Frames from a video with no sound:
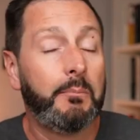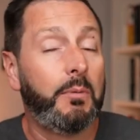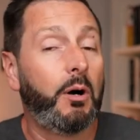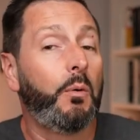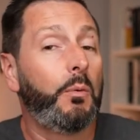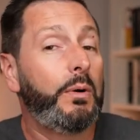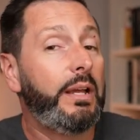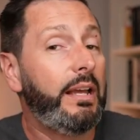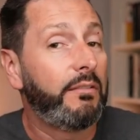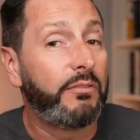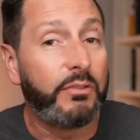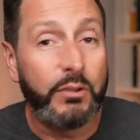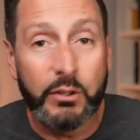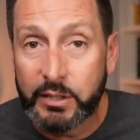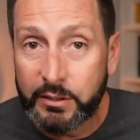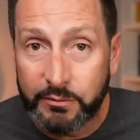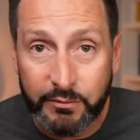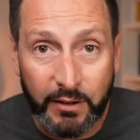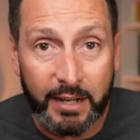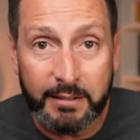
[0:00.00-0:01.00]
but we have
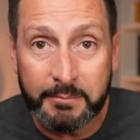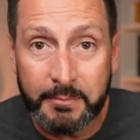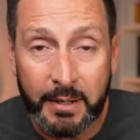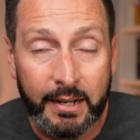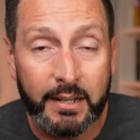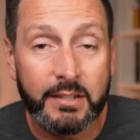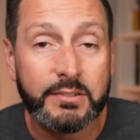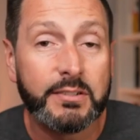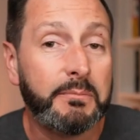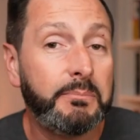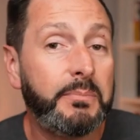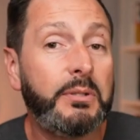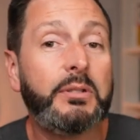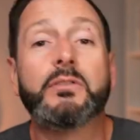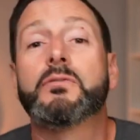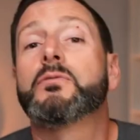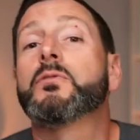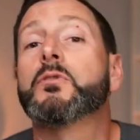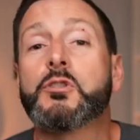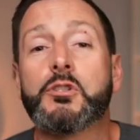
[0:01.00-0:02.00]
35 miles of
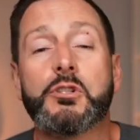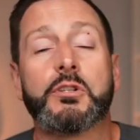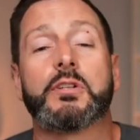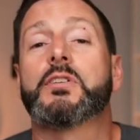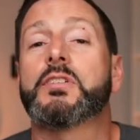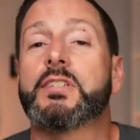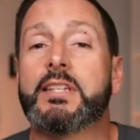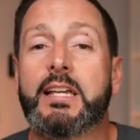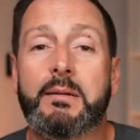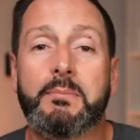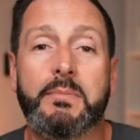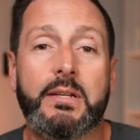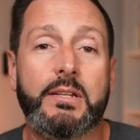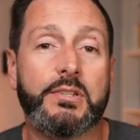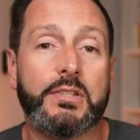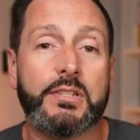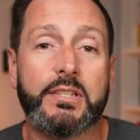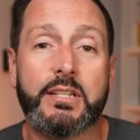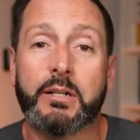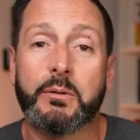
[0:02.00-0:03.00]
beautiful sugar sand
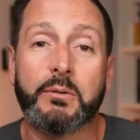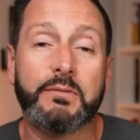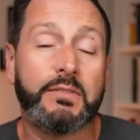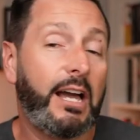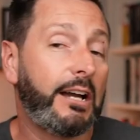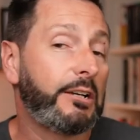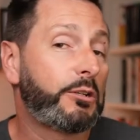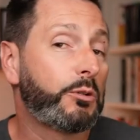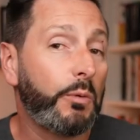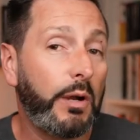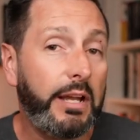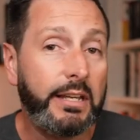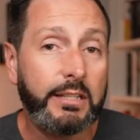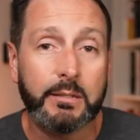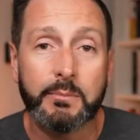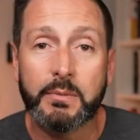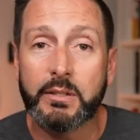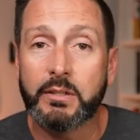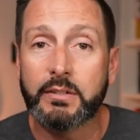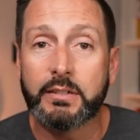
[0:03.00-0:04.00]
beaches here. We've got great
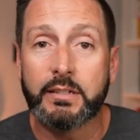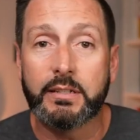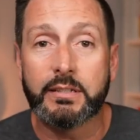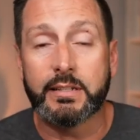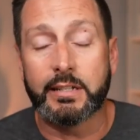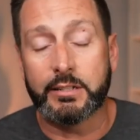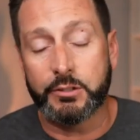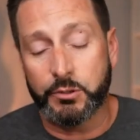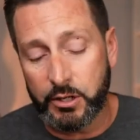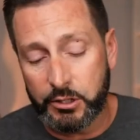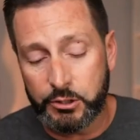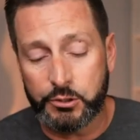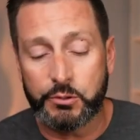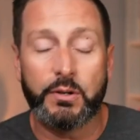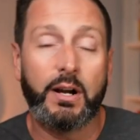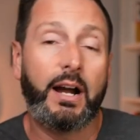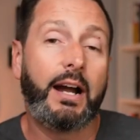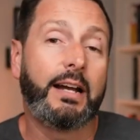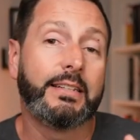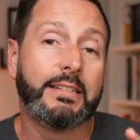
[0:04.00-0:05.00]
communities like
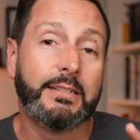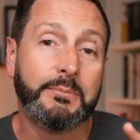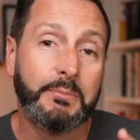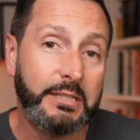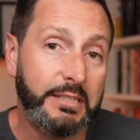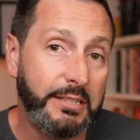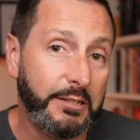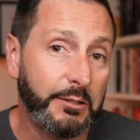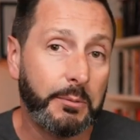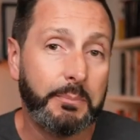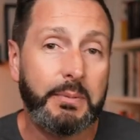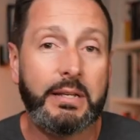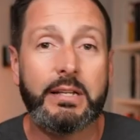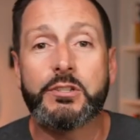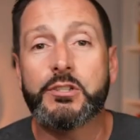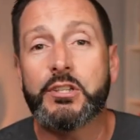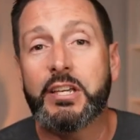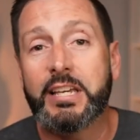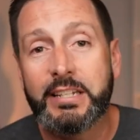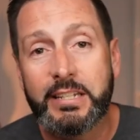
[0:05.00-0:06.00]
Treasure Island, Madeira
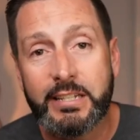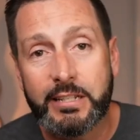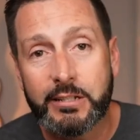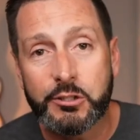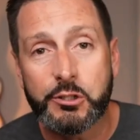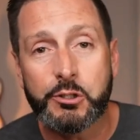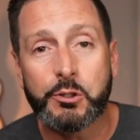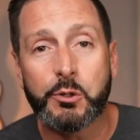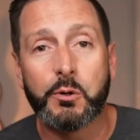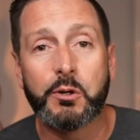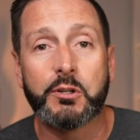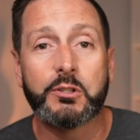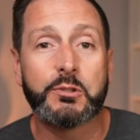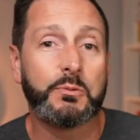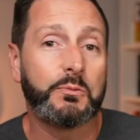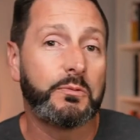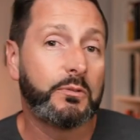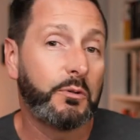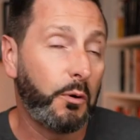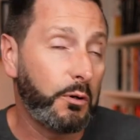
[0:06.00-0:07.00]
Beach, Indian Shores,
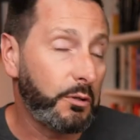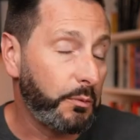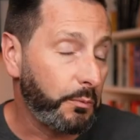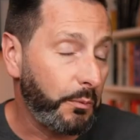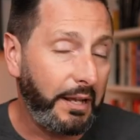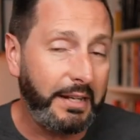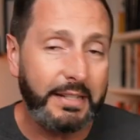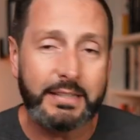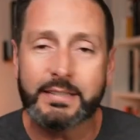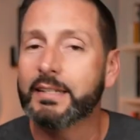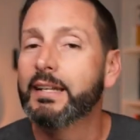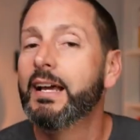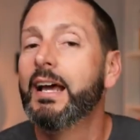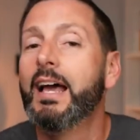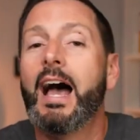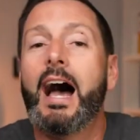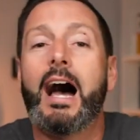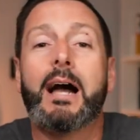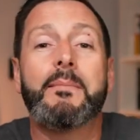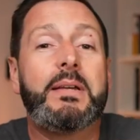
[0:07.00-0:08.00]
North Redington.
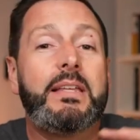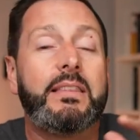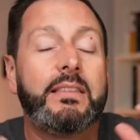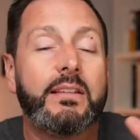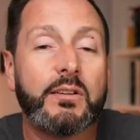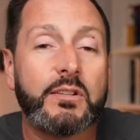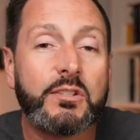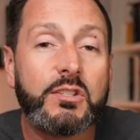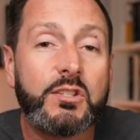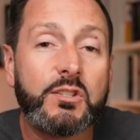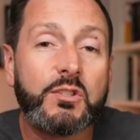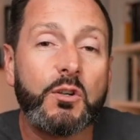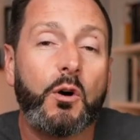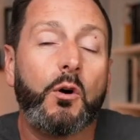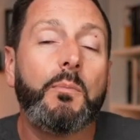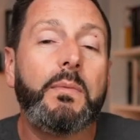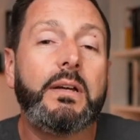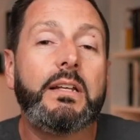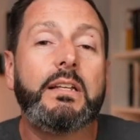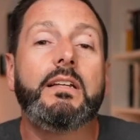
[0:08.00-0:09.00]
I mean, there's
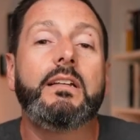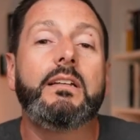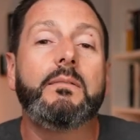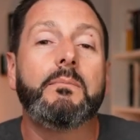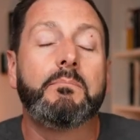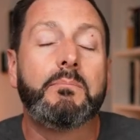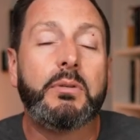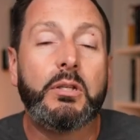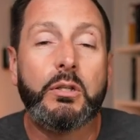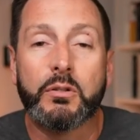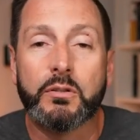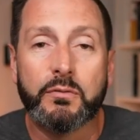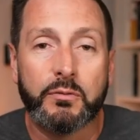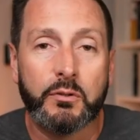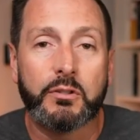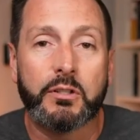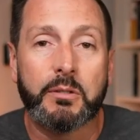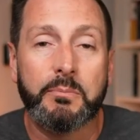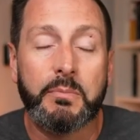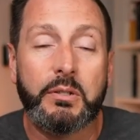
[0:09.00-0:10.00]
so many
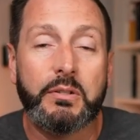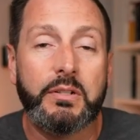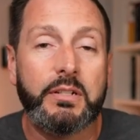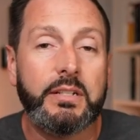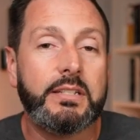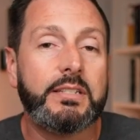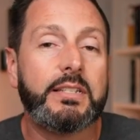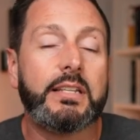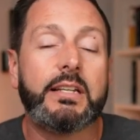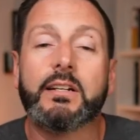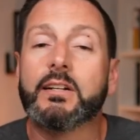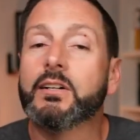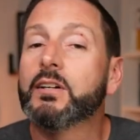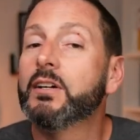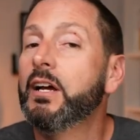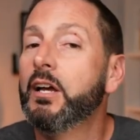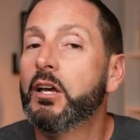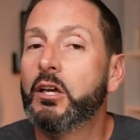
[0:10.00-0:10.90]
beautiful communities here.